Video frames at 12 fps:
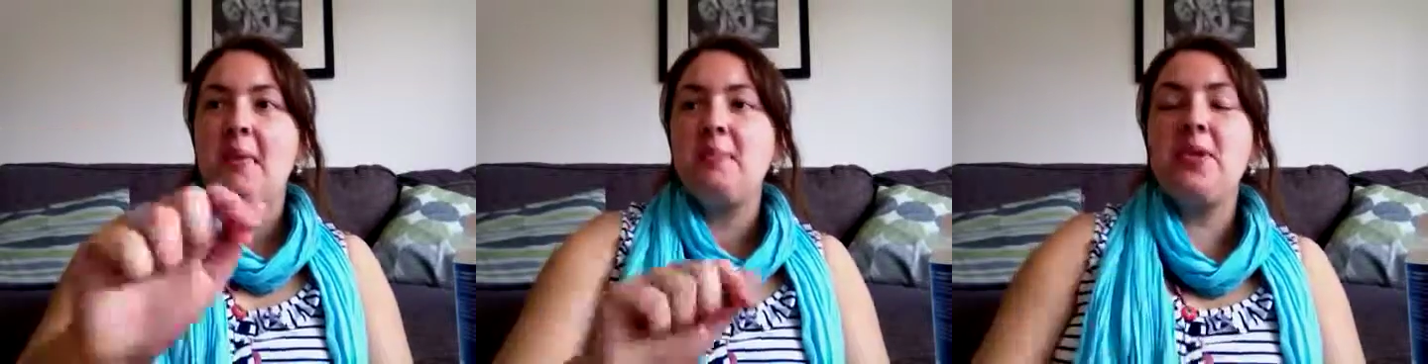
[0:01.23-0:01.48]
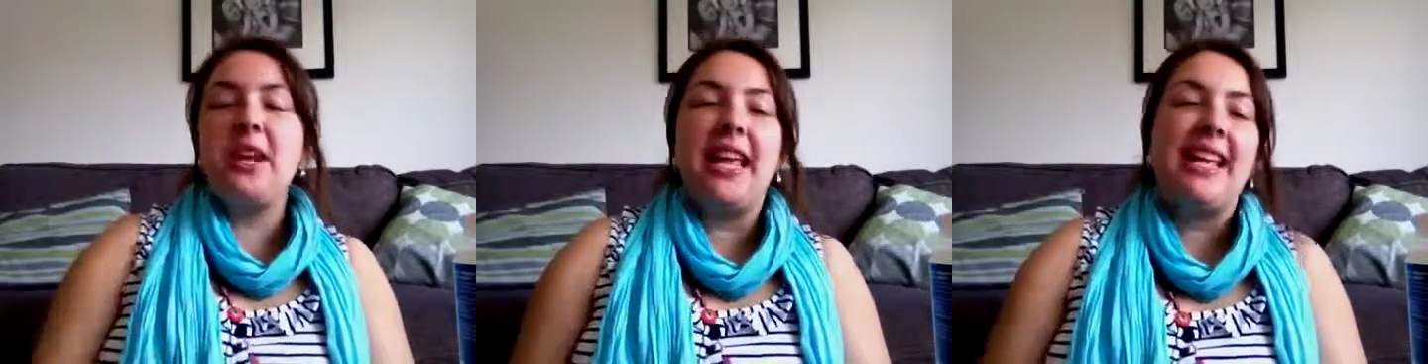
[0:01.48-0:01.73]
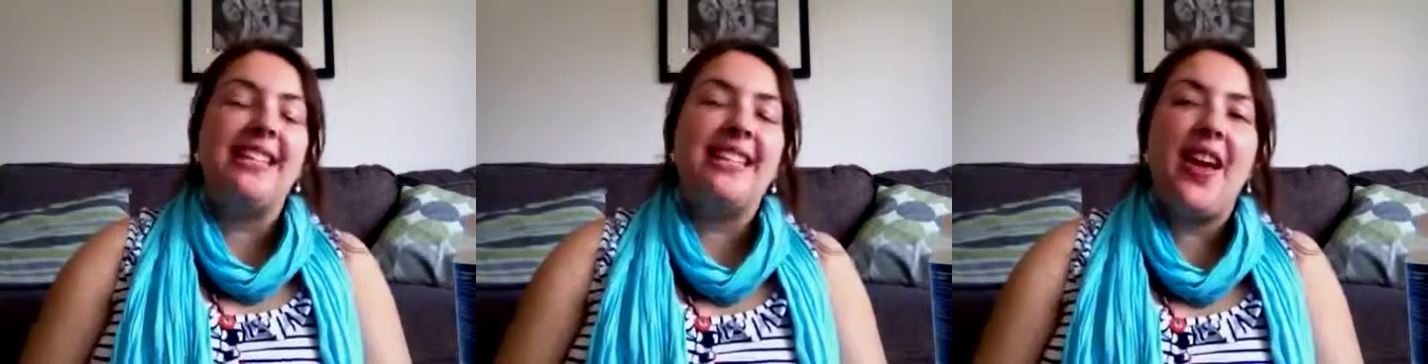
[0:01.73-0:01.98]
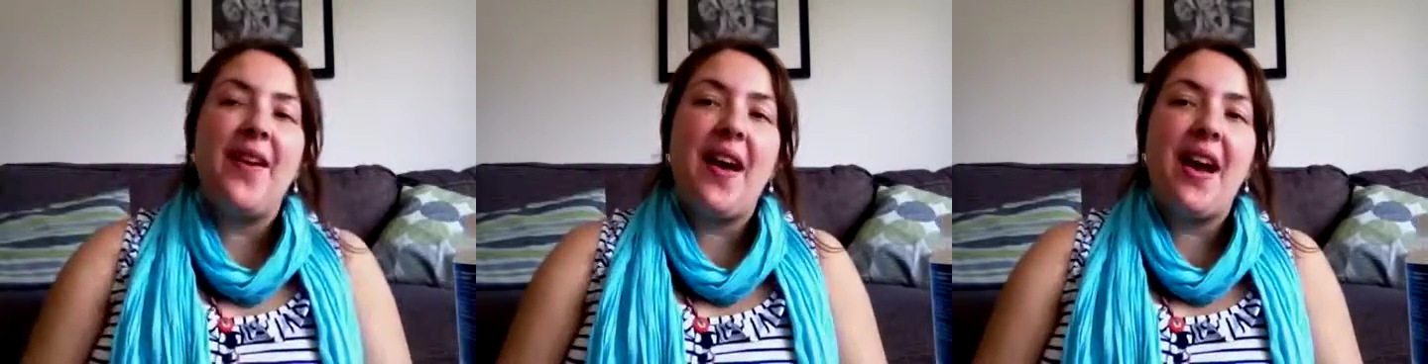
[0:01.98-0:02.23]
Morning. So
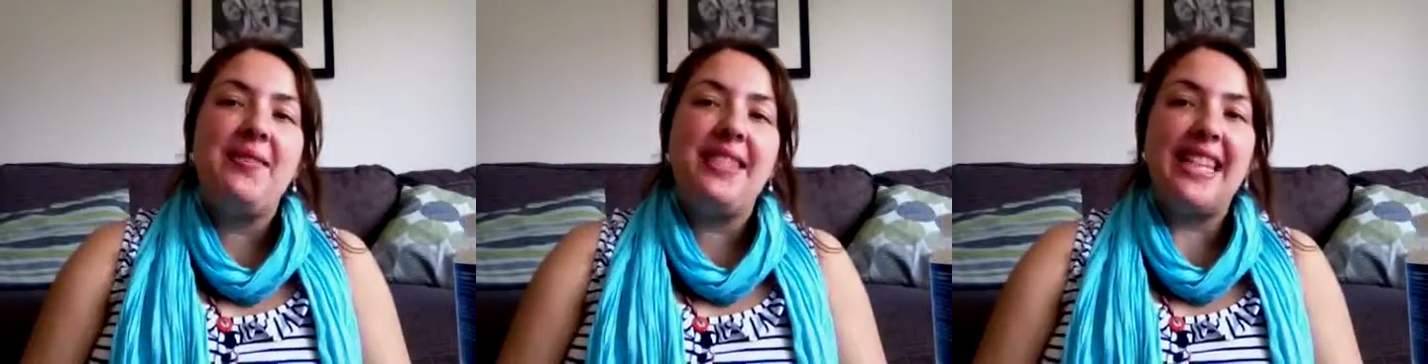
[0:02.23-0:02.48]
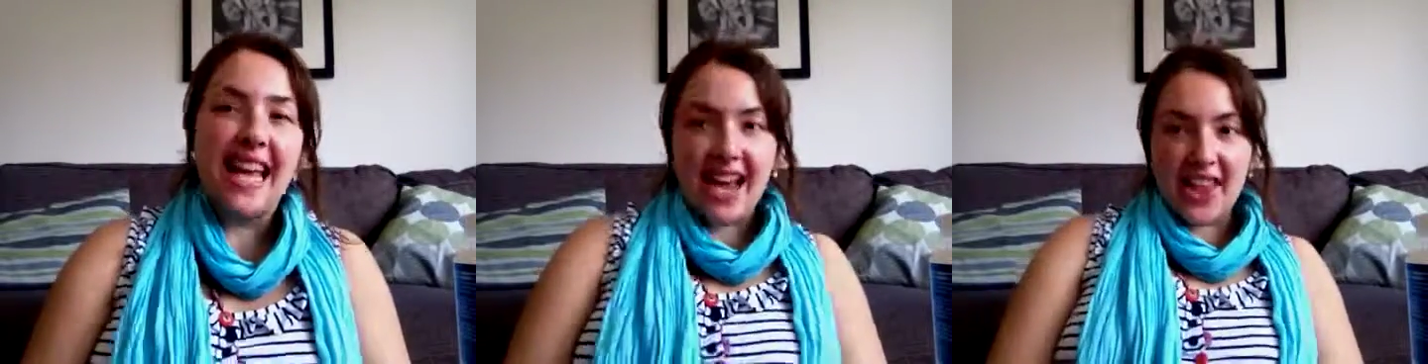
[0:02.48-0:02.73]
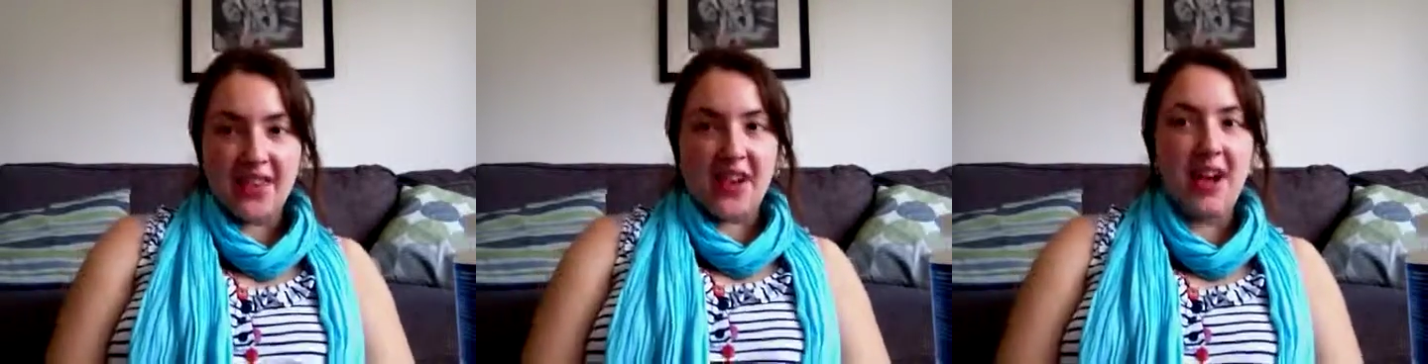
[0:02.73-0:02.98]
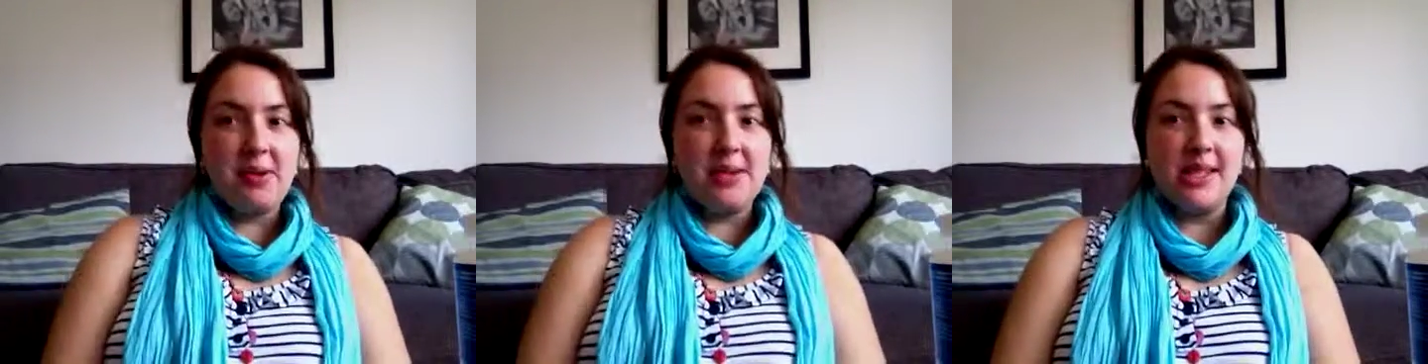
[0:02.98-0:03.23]
today I thought
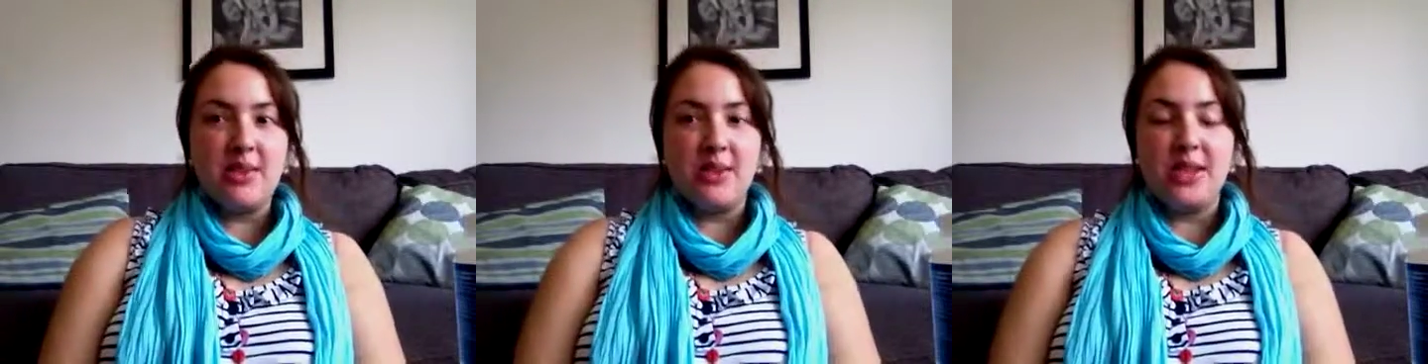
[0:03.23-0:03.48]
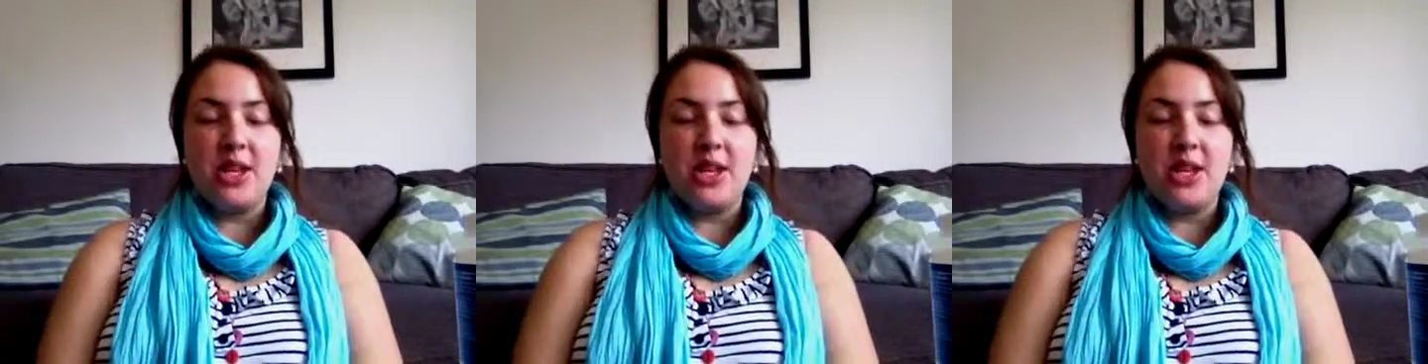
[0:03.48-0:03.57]
I would talk